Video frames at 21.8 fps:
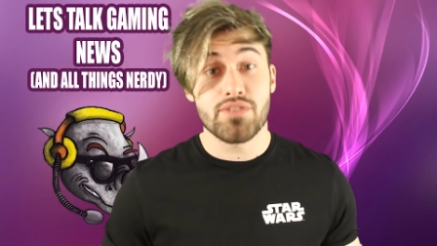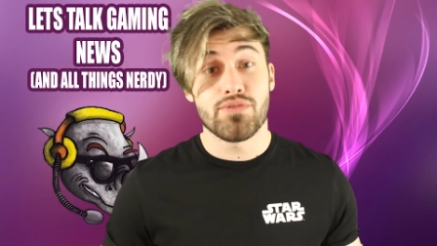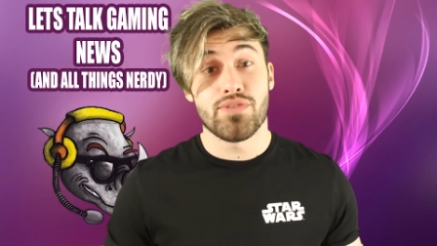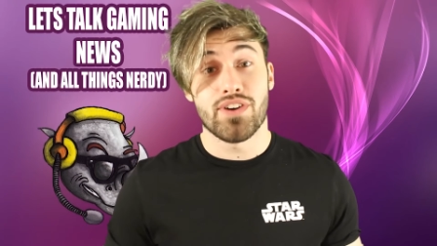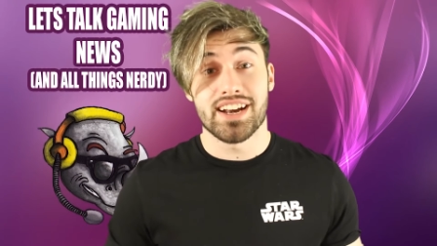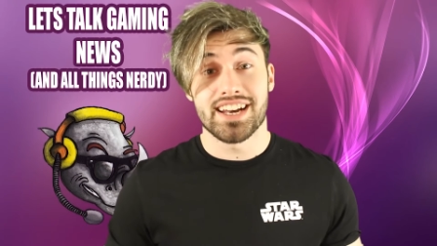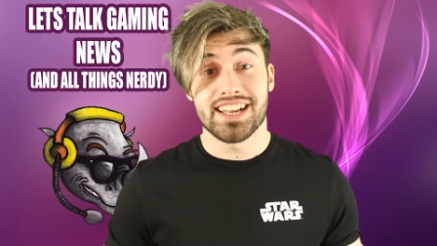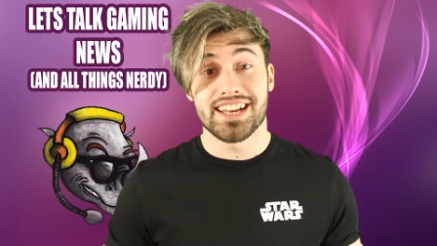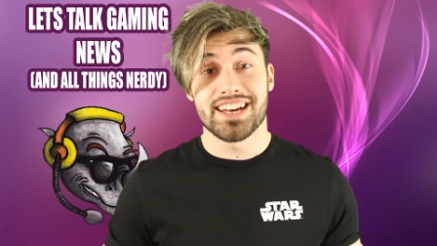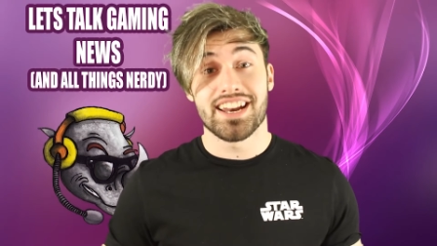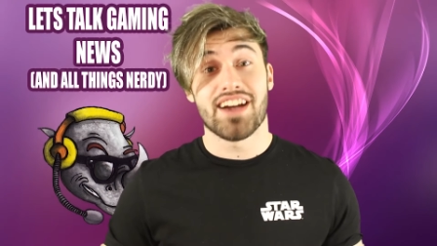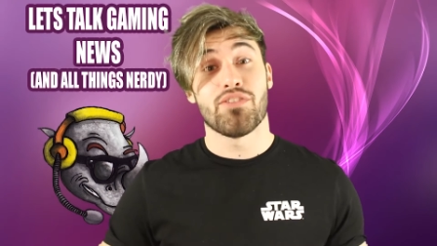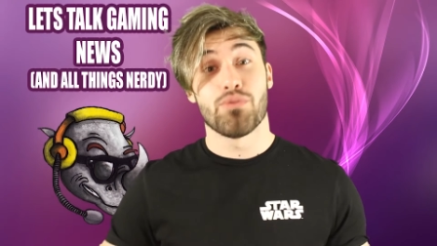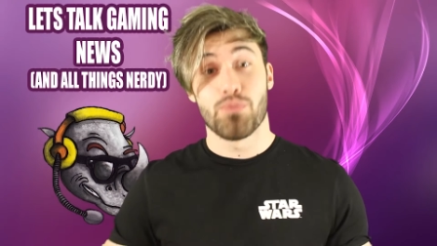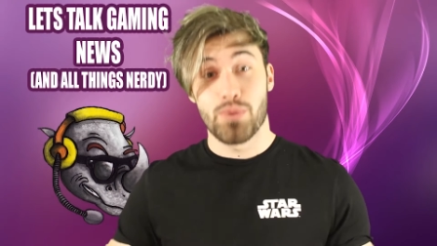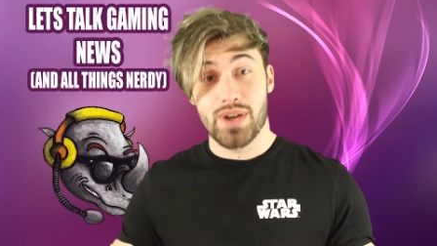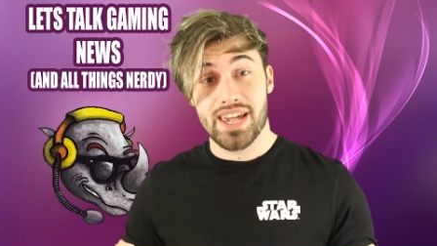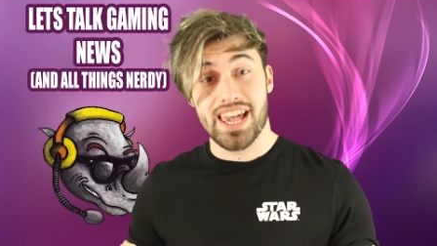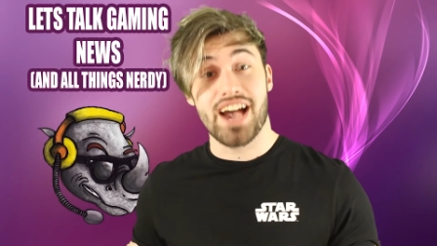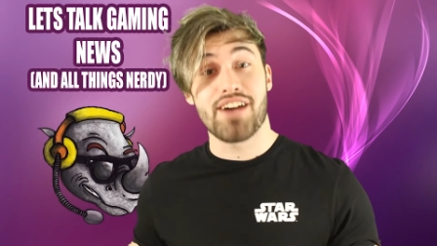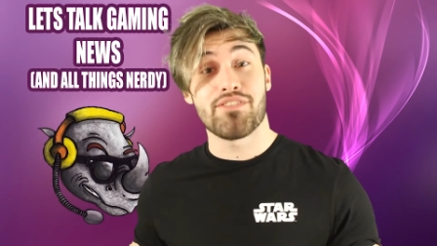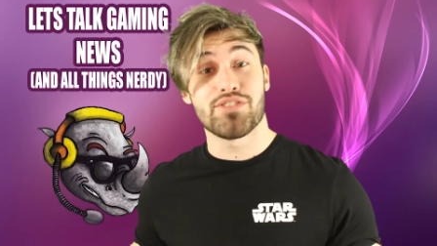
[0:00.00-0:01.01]
Funnily enough,
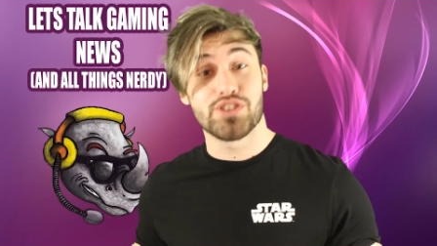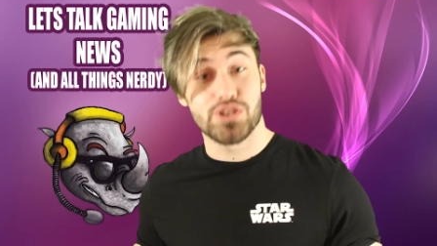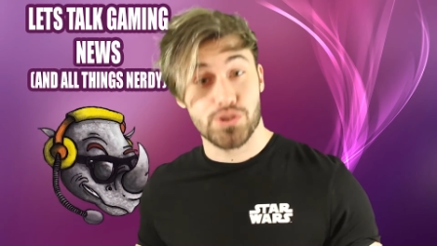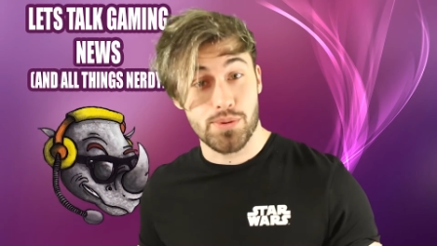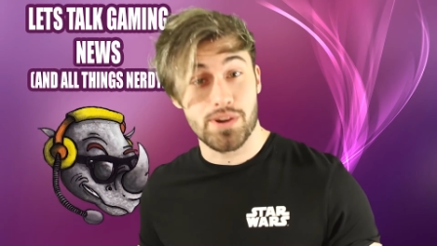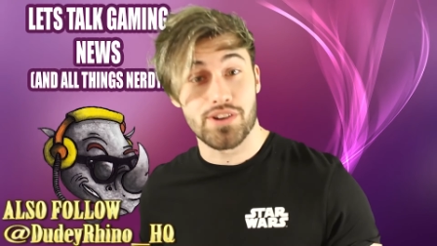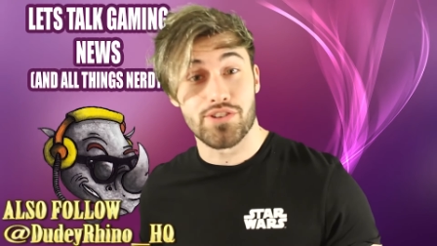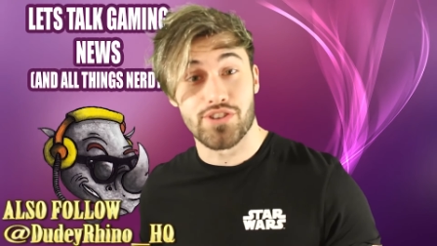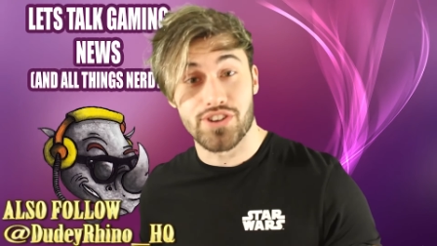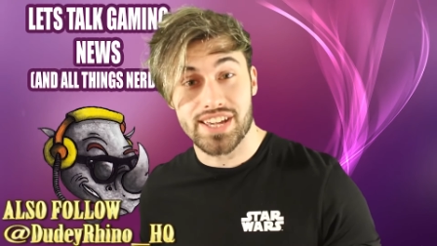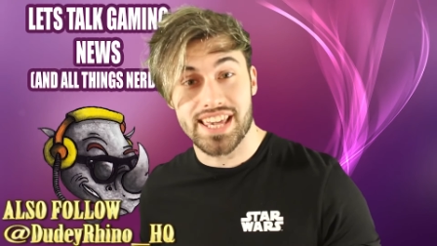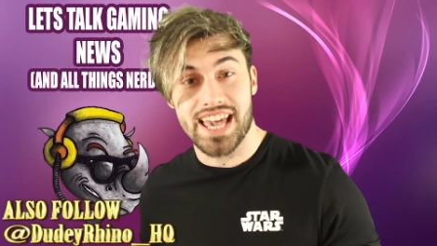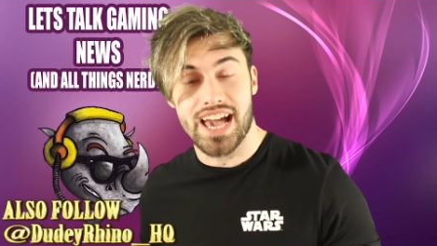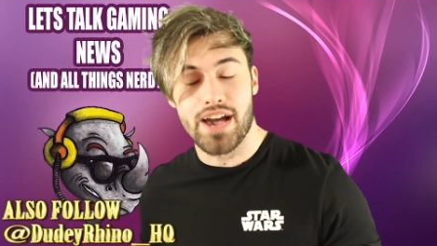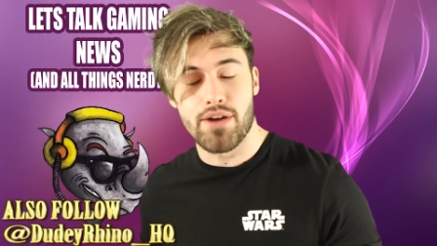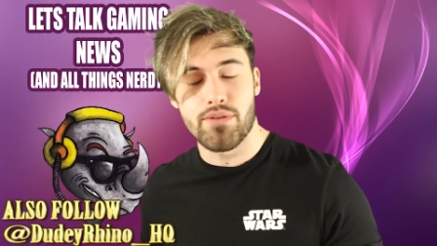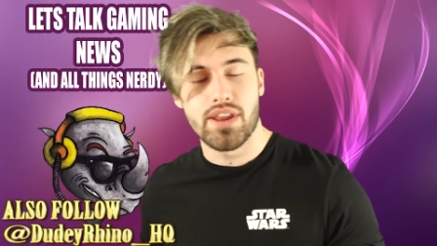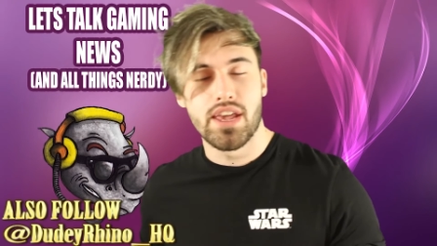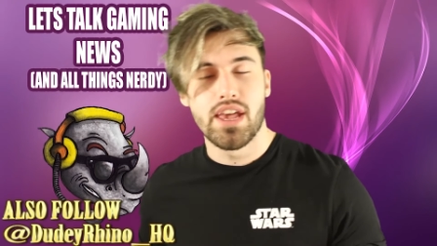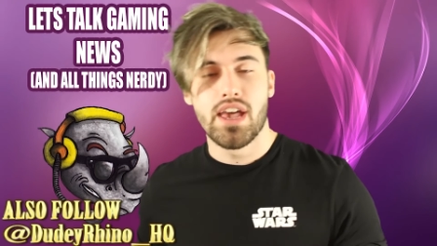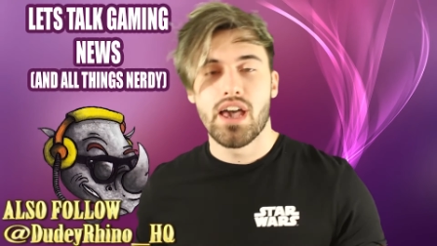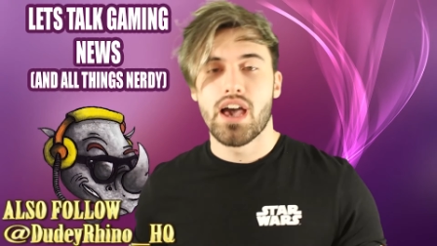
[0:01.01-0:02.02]
we have a Twitter
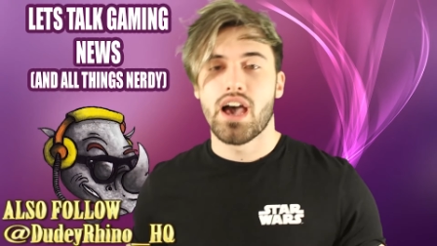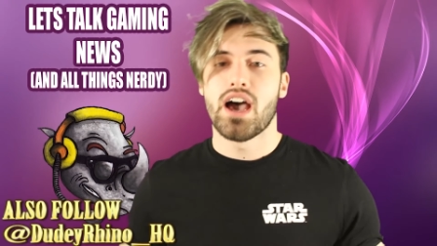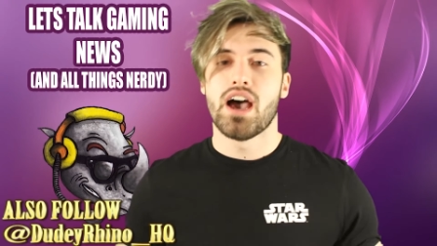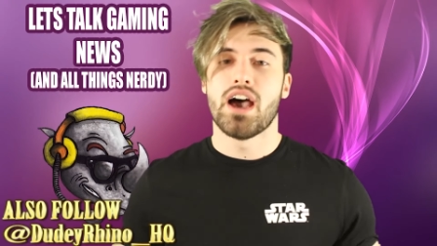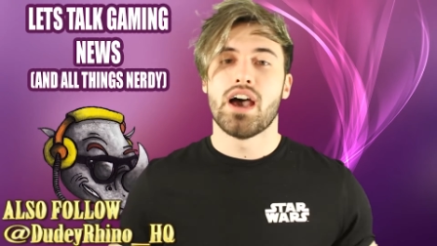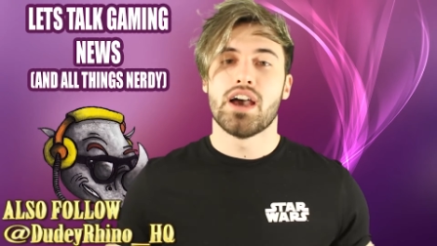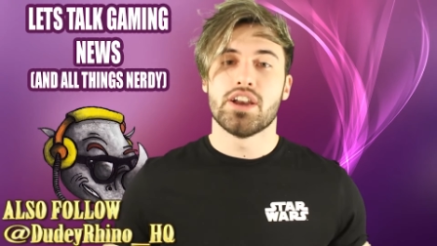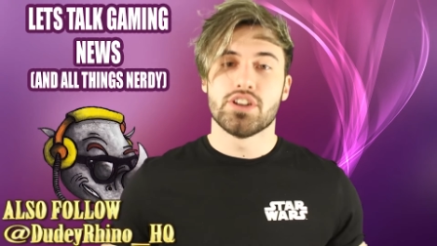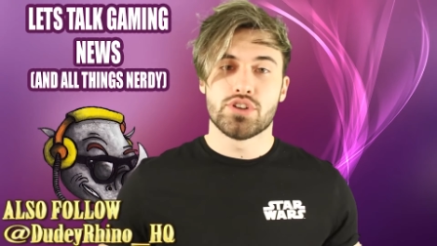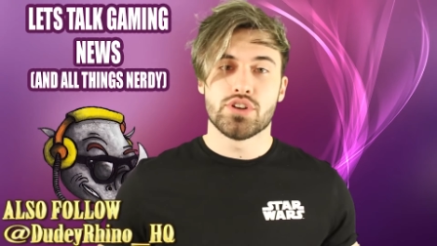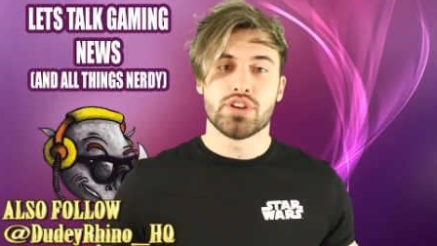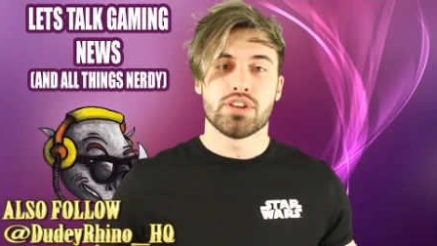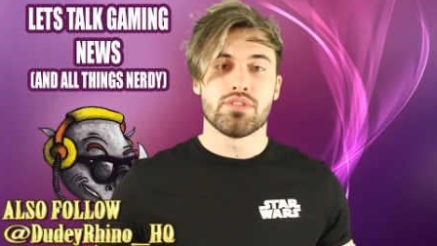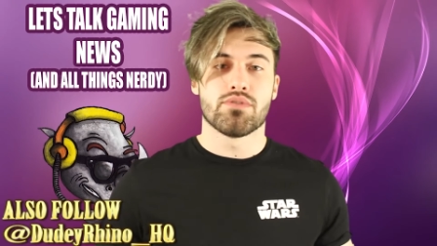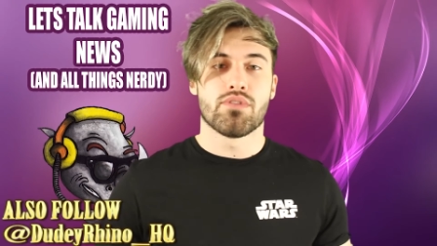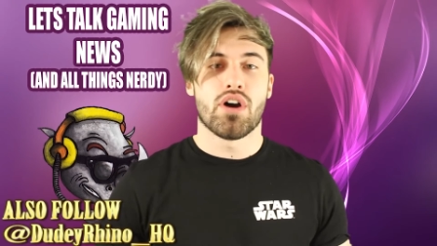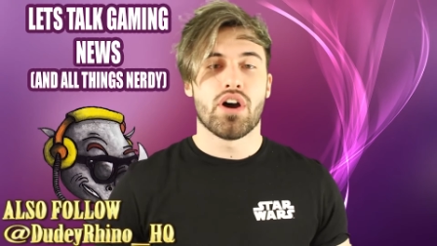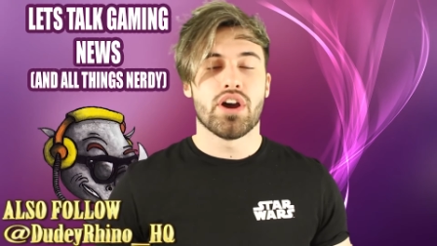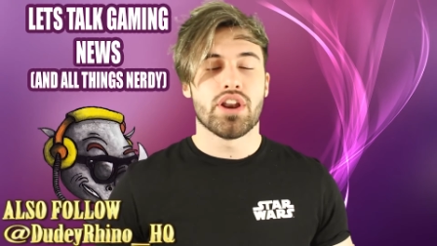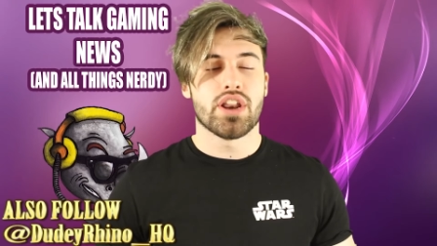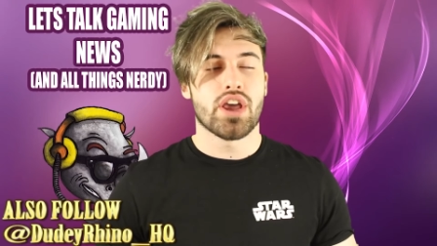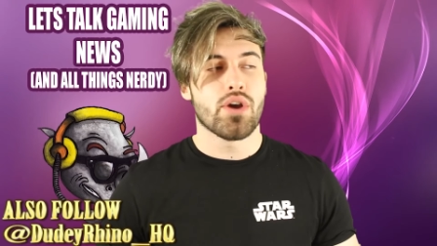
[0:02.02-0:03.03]
account, uh, Dudey
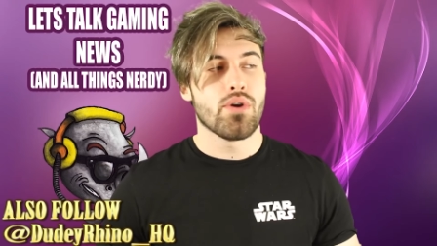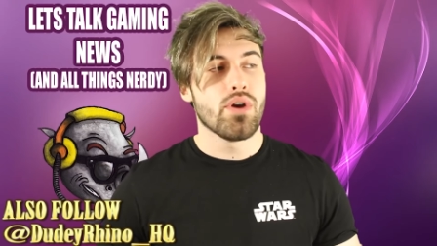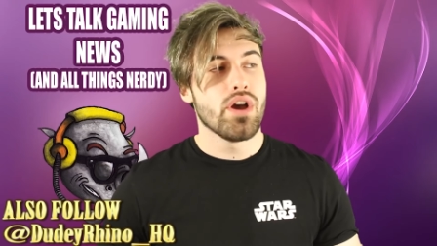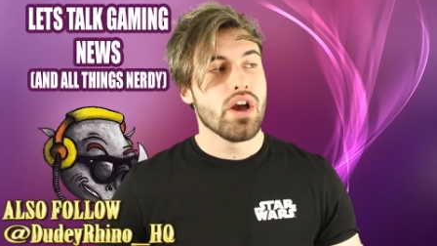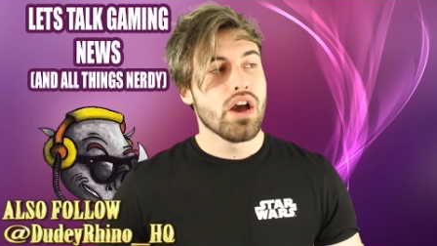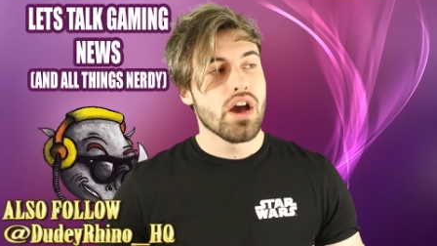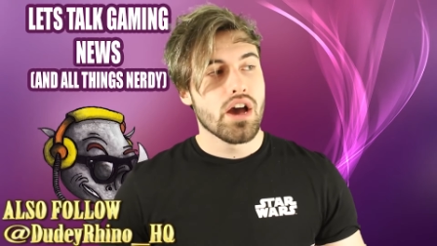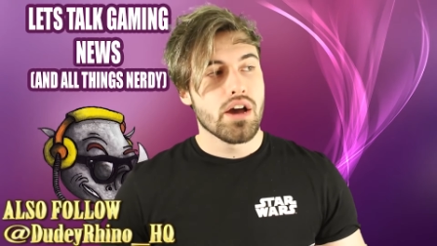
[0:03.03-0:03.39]
Rhino.